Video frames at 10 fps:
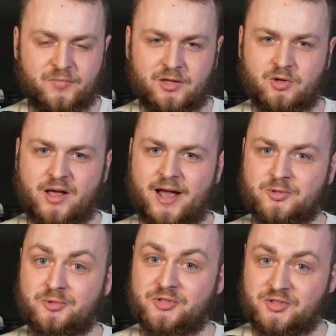And you
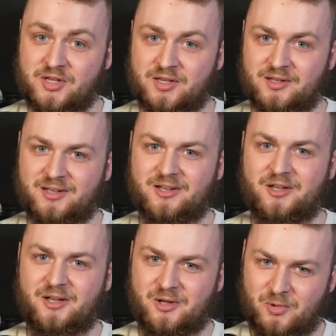guys will see
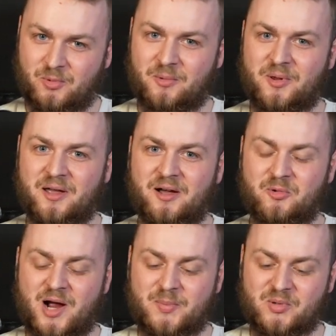when we
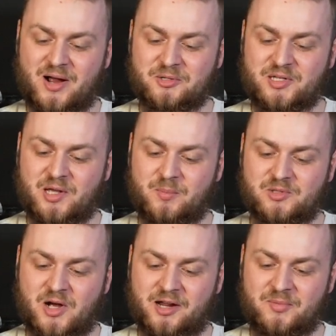wrap around to him
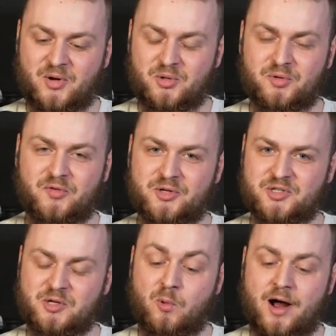talking about
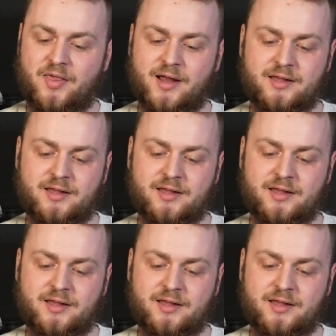university why that